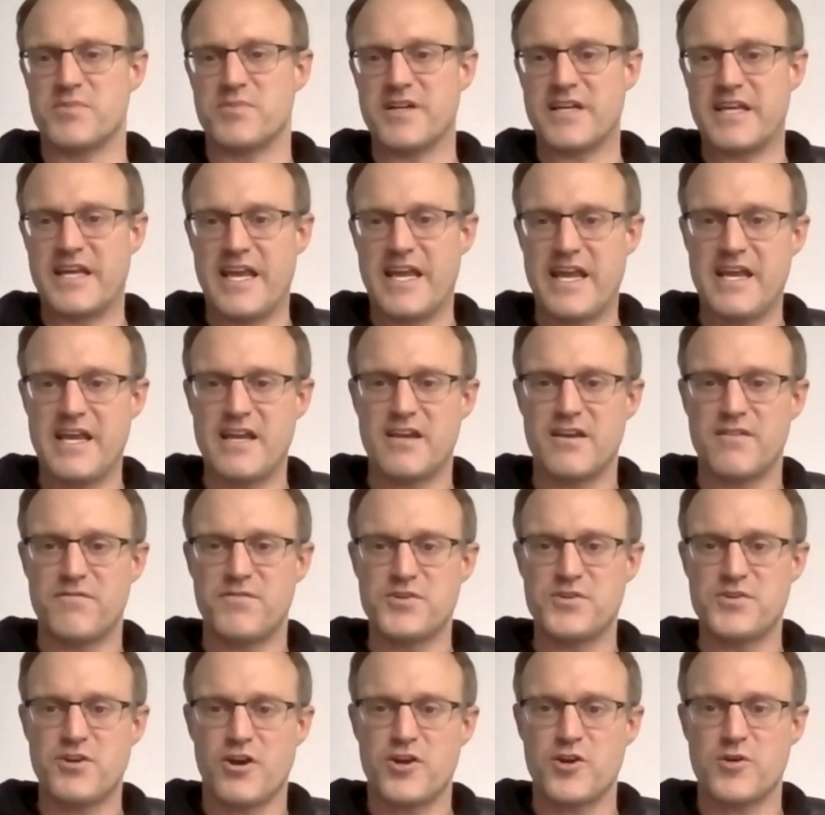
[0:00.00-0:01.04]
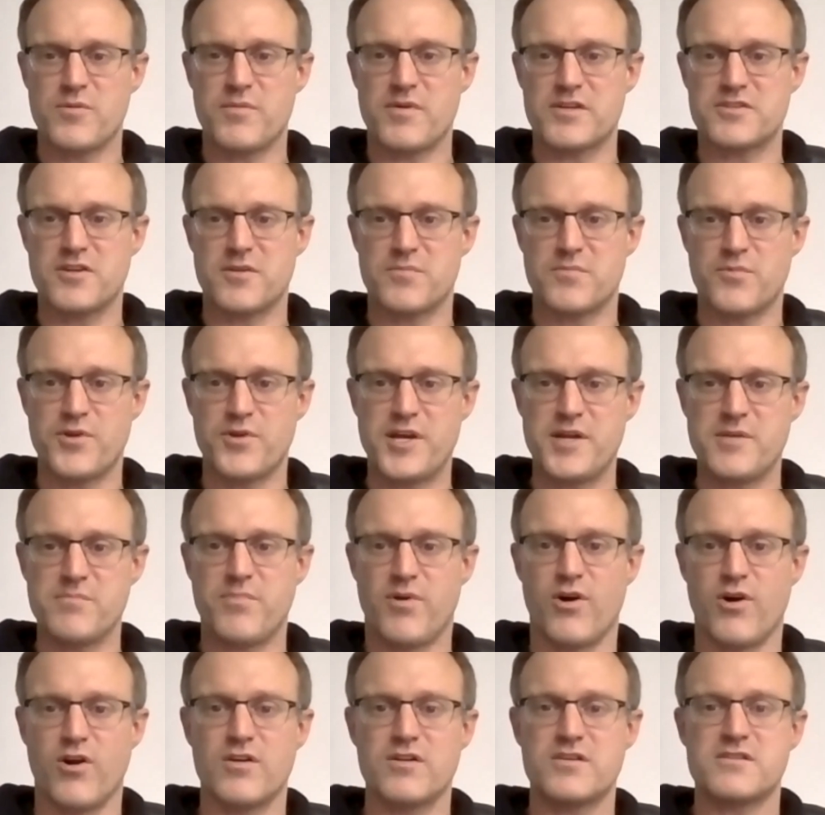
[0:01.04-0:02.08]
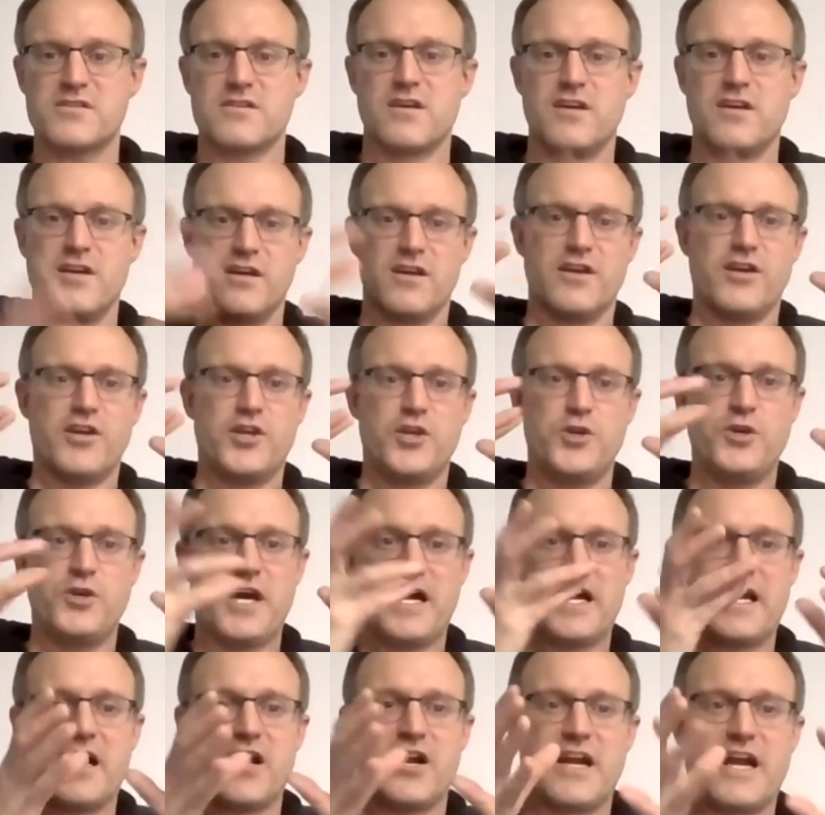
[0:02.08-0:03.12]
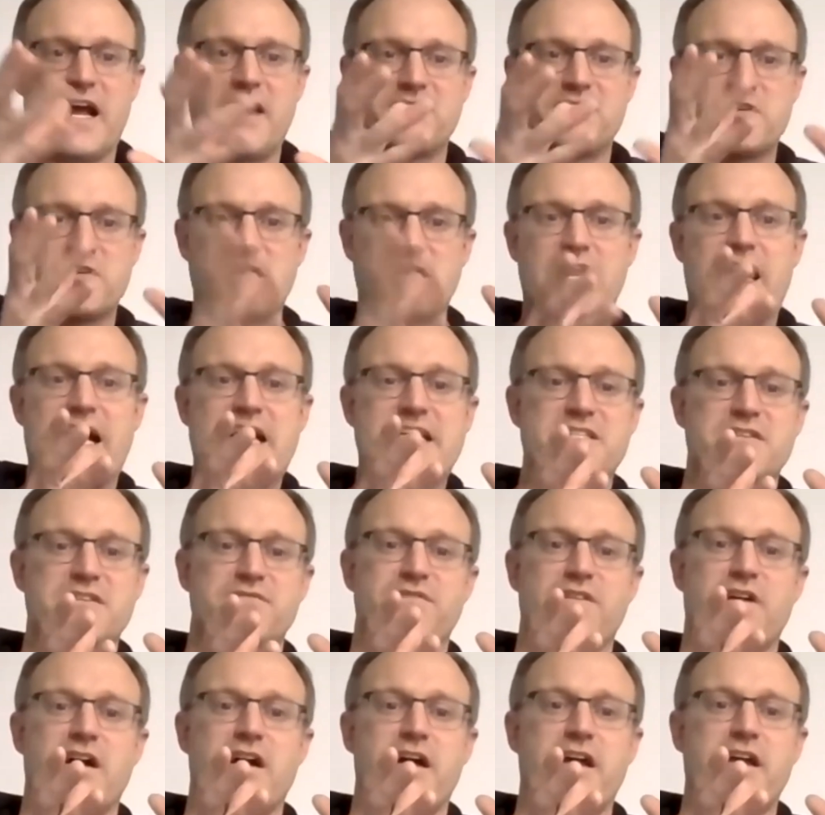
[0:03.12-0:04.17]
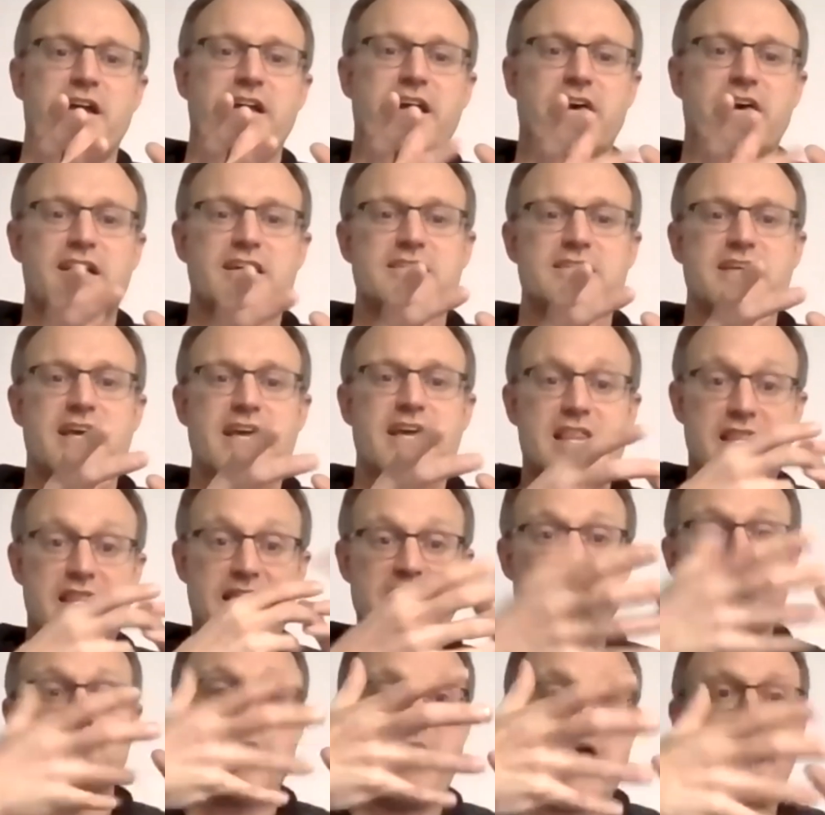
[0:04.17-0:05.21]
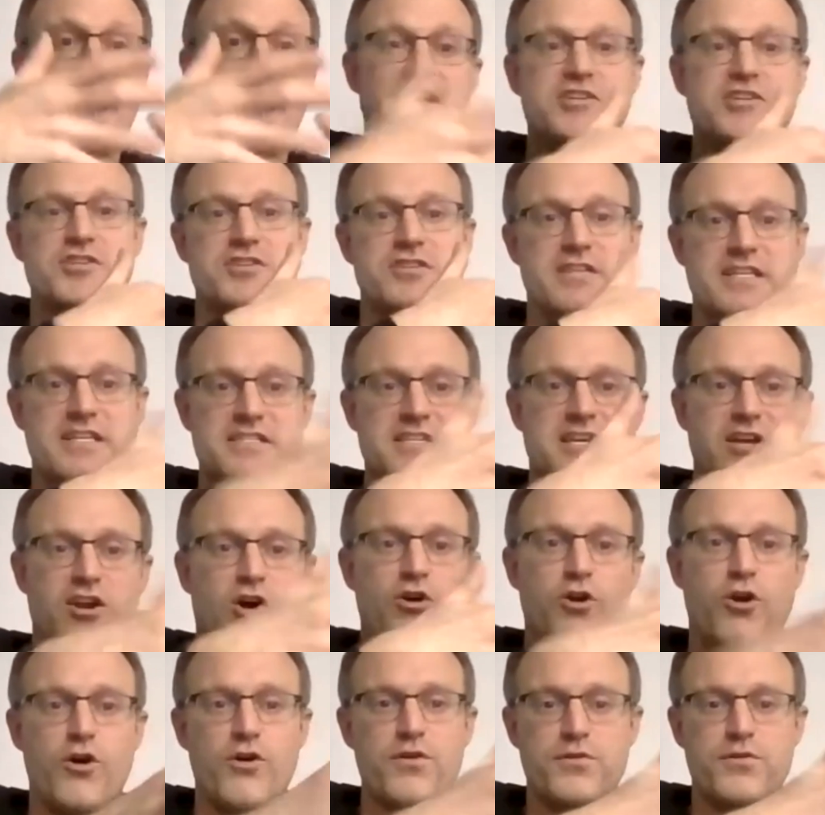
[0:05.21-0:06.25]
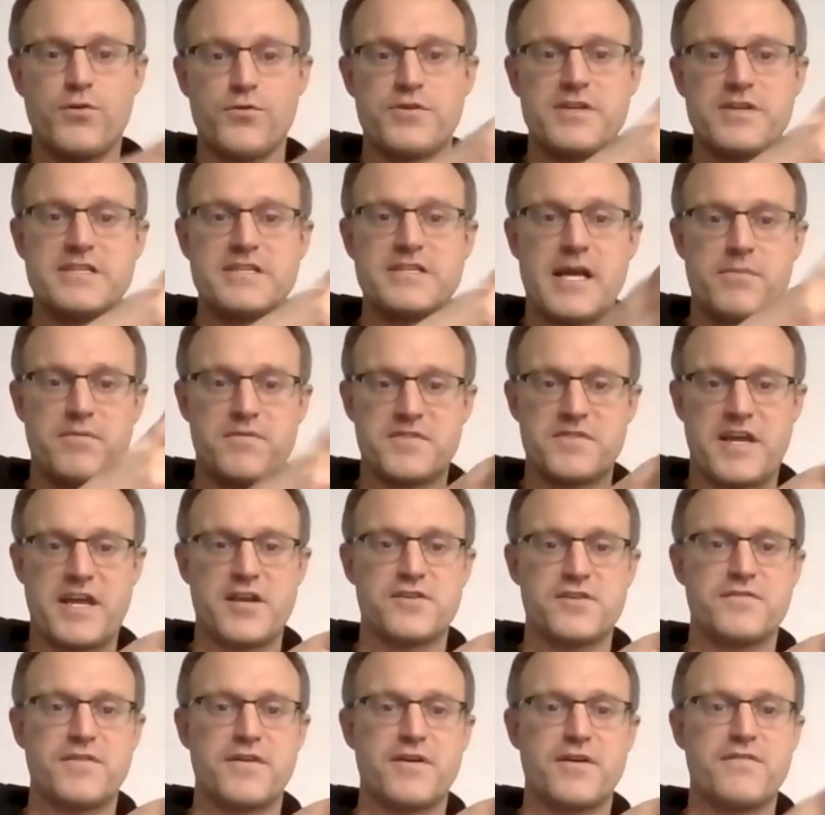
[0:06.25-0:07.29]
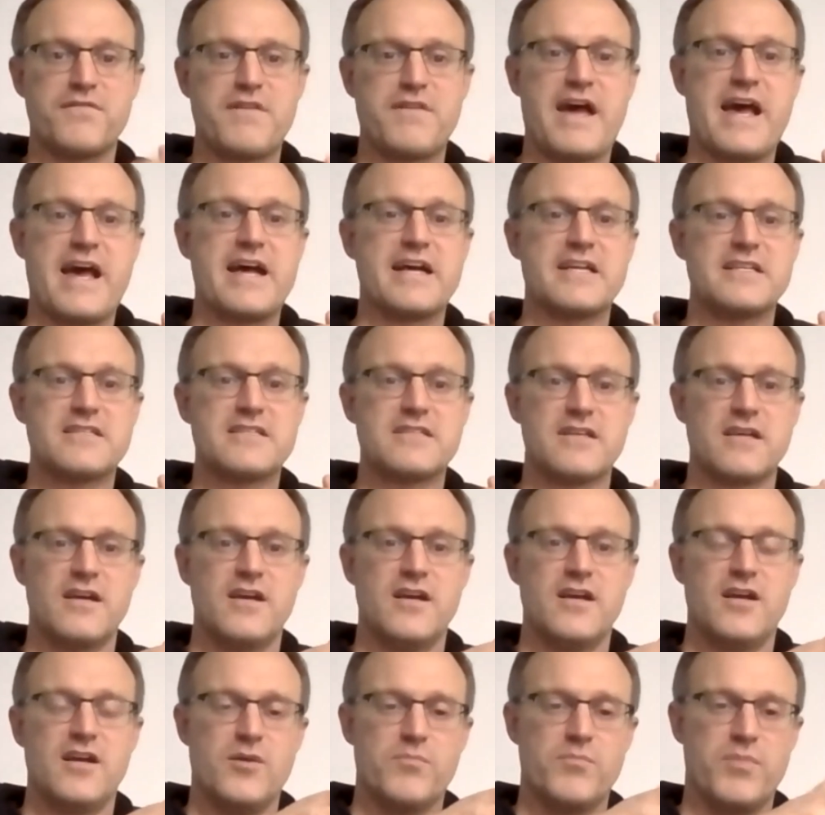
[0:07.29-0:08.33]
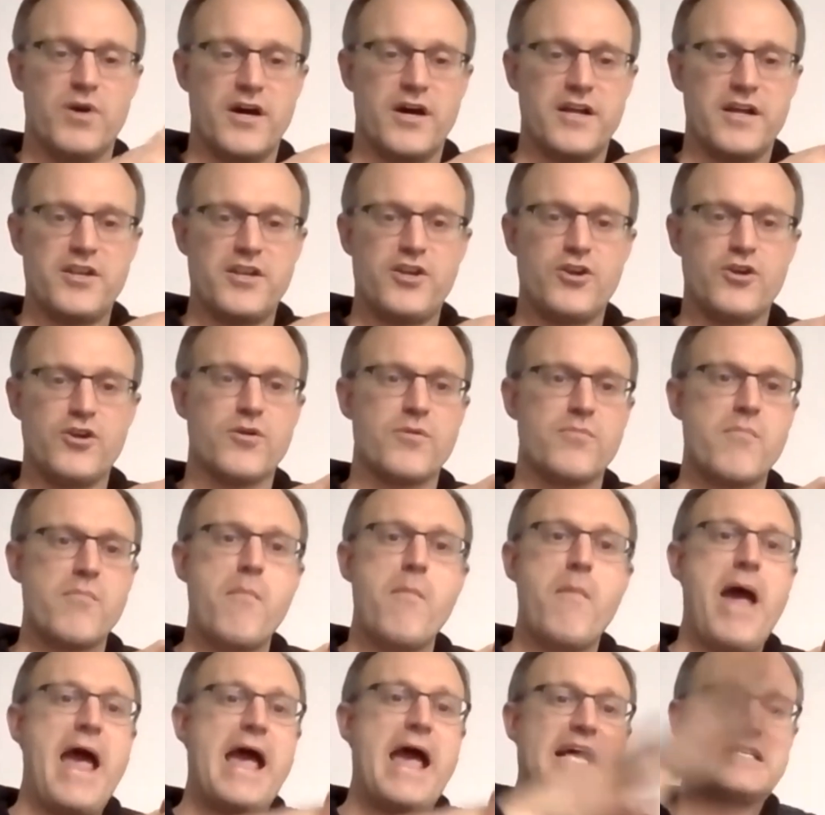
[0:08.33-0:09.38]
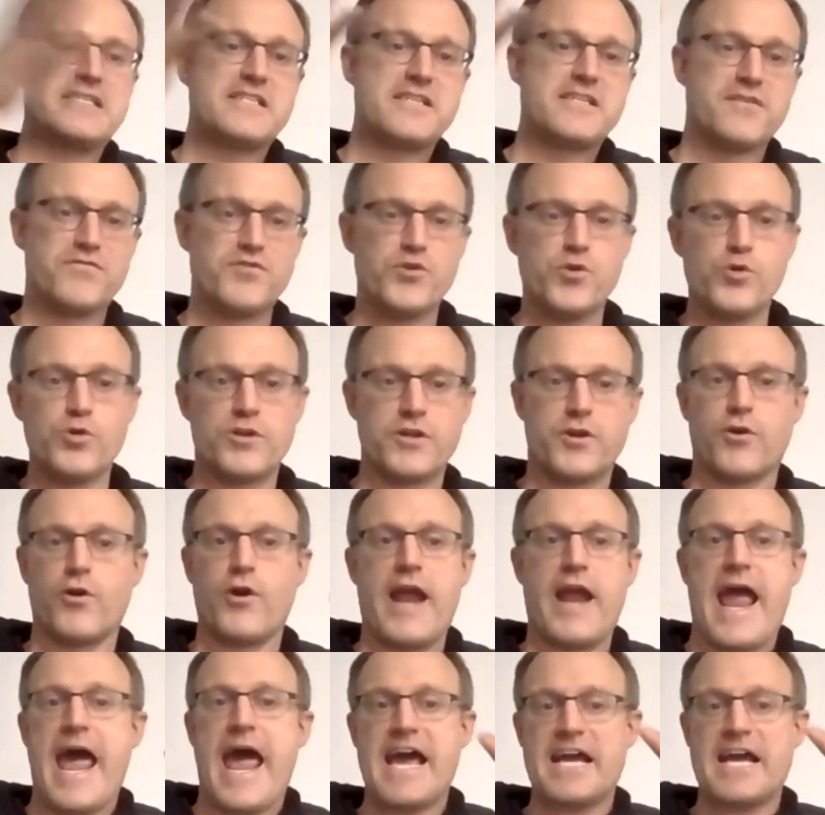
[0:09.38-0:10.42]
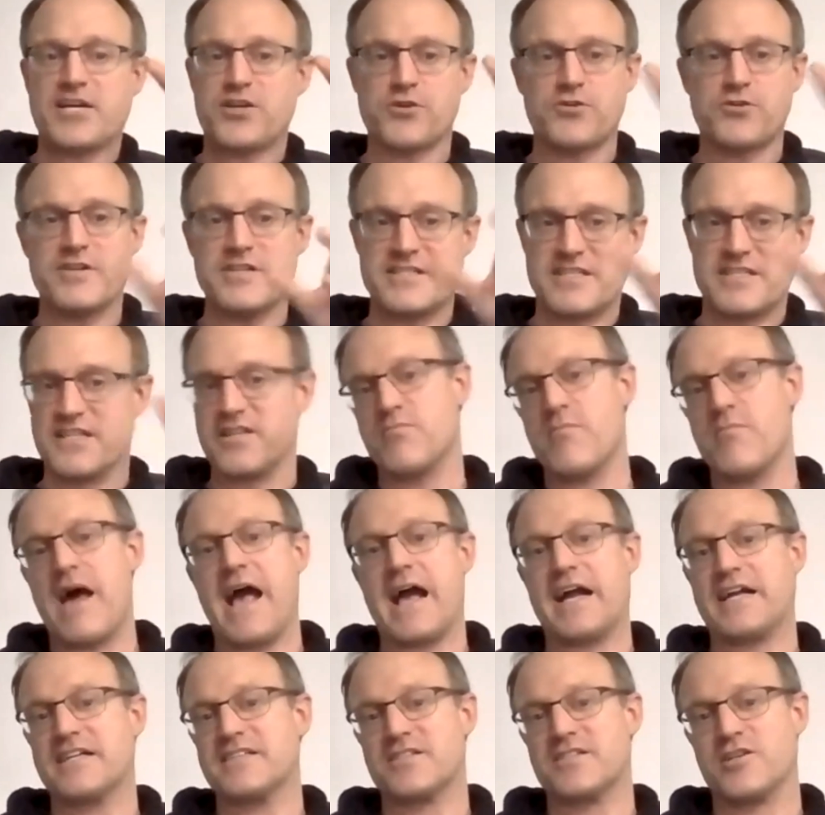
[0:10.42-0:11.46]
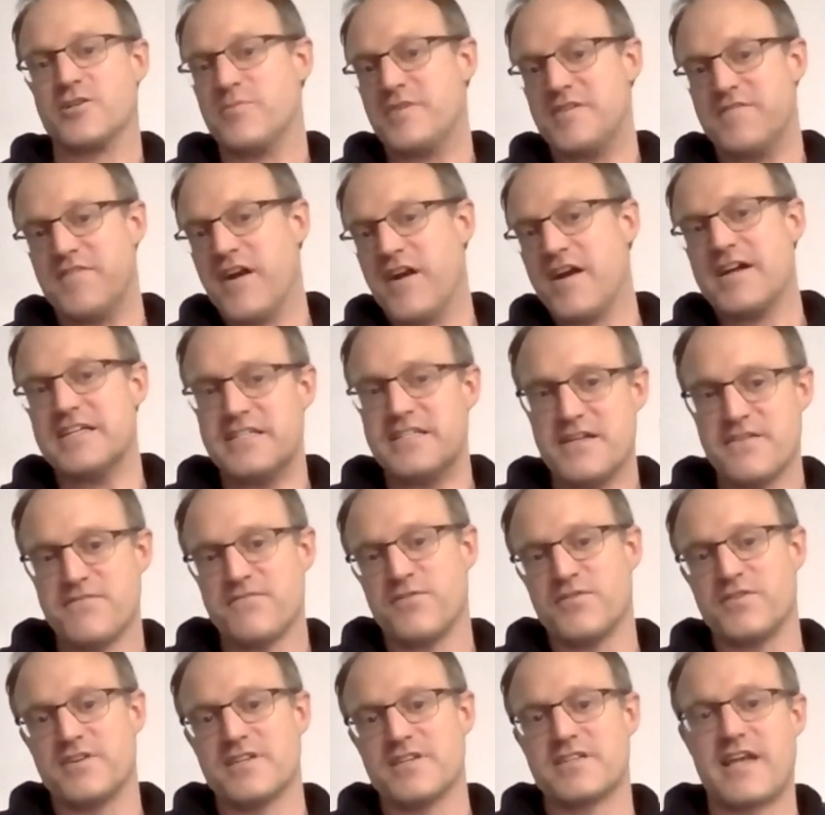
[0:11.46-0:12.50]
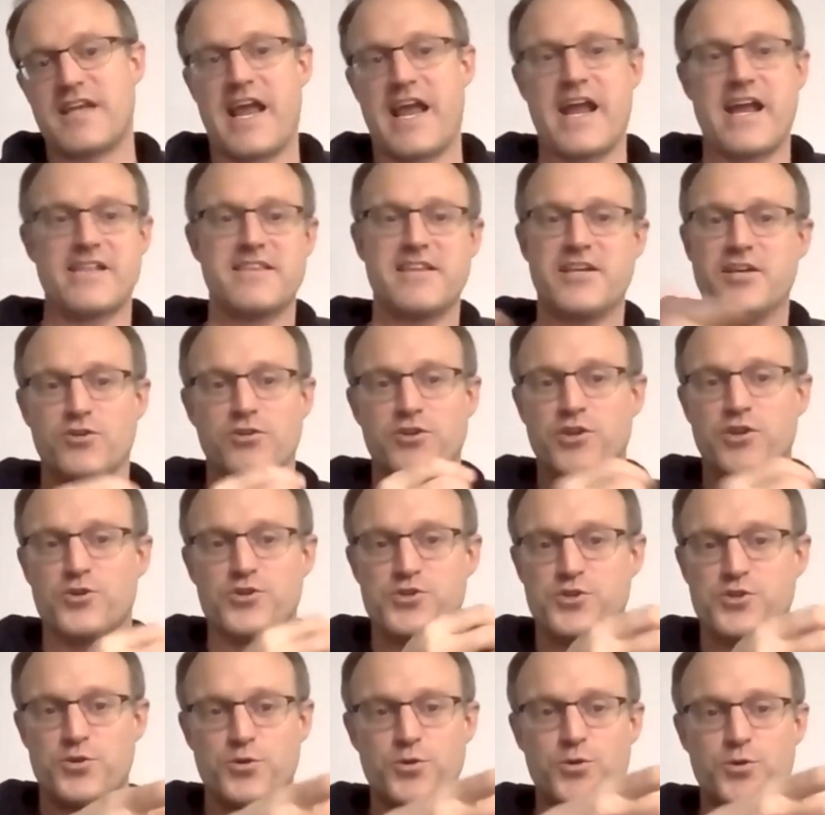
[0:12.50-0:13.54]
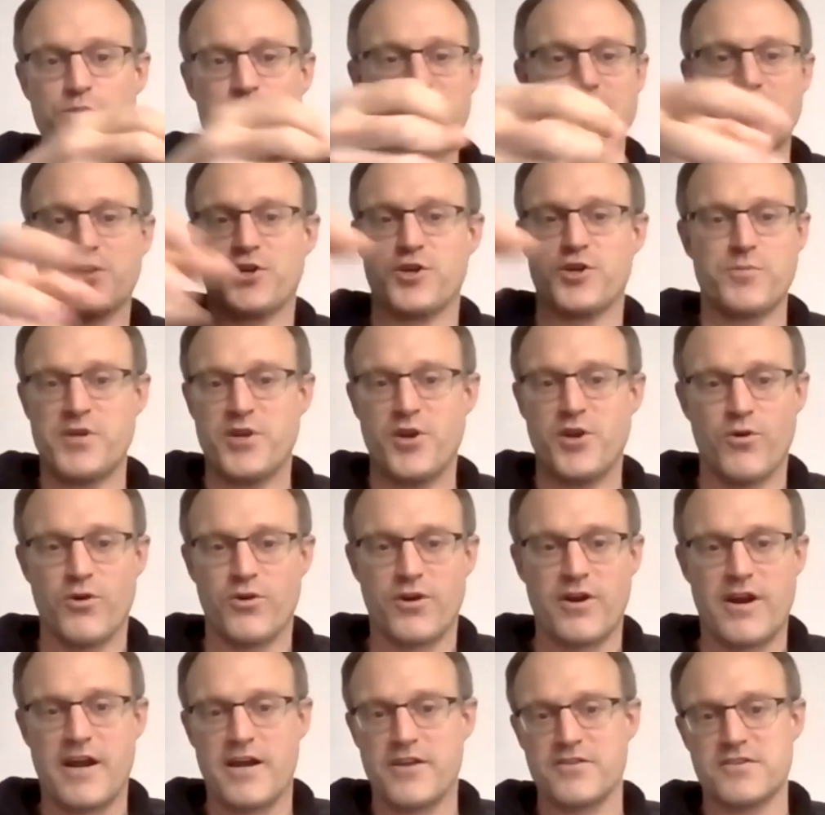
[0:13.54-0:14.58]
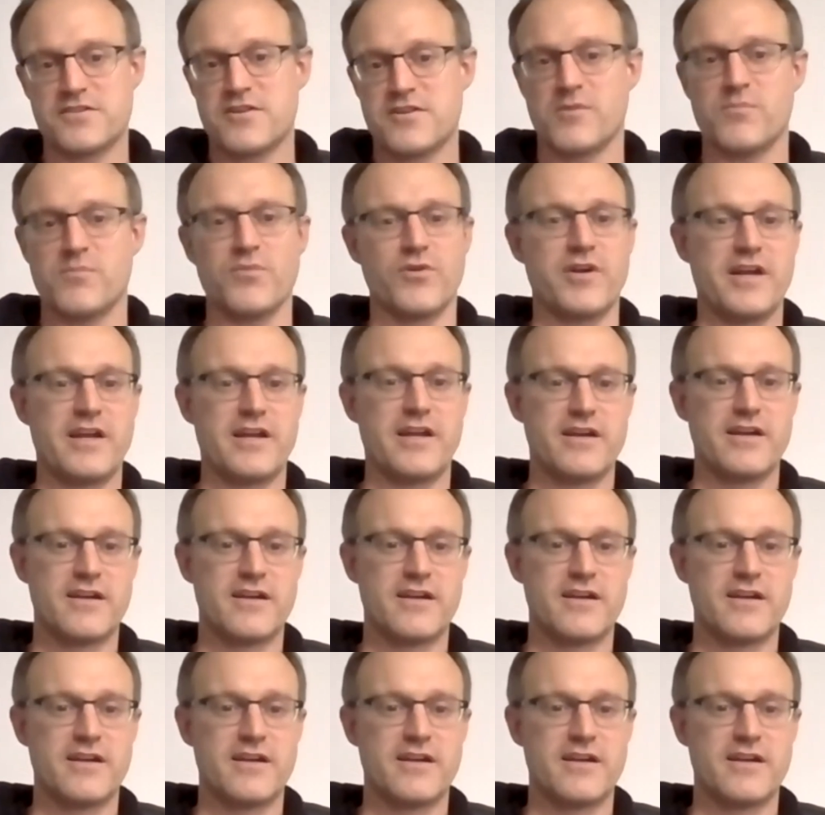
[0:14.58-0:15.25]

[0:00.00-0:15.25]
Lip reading: But again, if you're talking about submarine parts, you kind of are going to have to classify and kind of say this batch, this can all go through these type of scanners very fast, but your massive nuclear reactor that's in the back is going to be very different to scan than your little screws that are going to be going around the submarine.